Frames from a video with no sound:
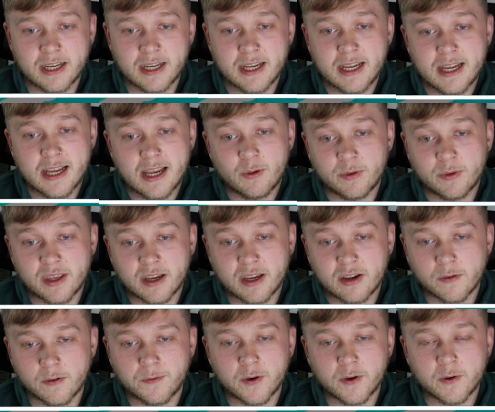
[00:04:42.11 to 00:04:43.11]
We then got
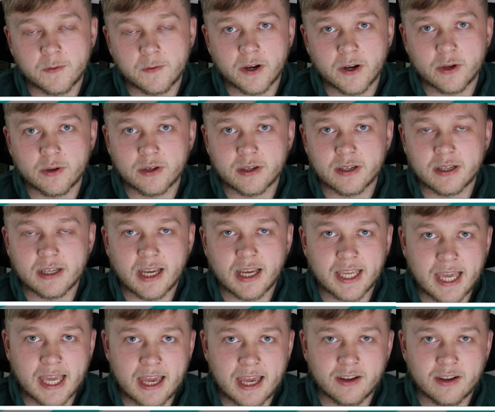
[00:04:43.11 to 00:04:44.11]
Phil Foden. Again,
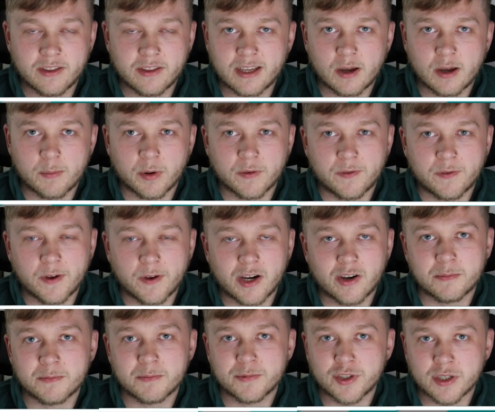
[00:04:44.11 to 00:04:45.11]
I think I prefer him
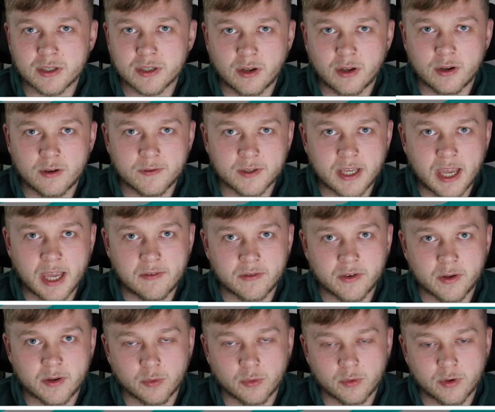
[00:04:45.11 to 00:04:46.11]
just over Kevin De
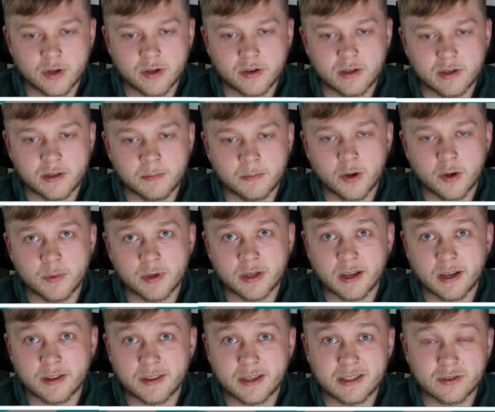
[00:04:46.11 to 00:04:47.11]
Bruyne at the moment. I think
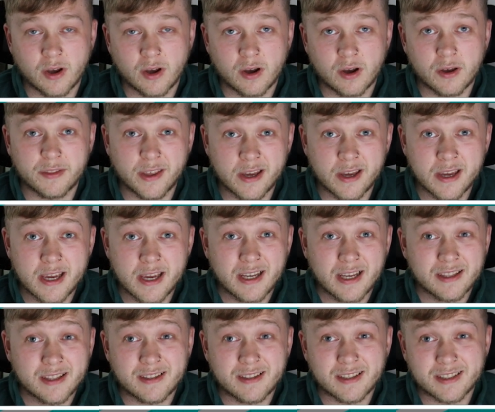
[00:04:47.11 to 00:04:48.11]
he's got the
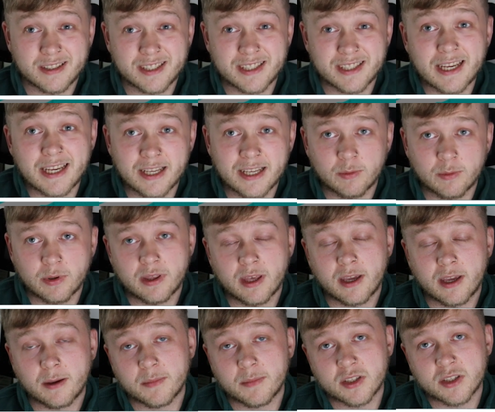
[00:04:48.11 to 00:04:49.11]
ceiling with him is
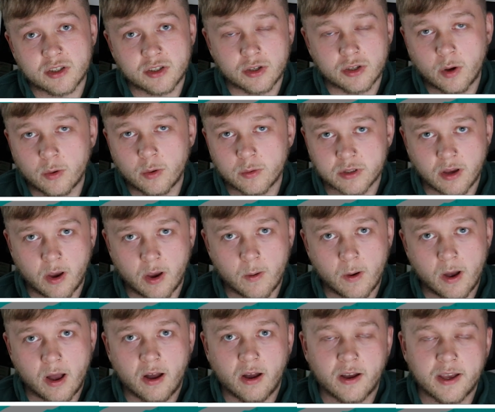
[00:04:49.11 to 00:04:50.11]
so
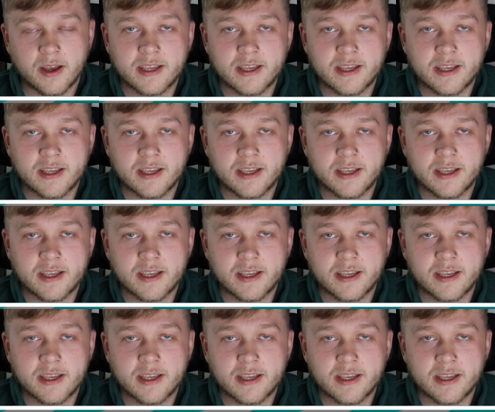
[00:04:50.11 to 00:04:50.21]
high.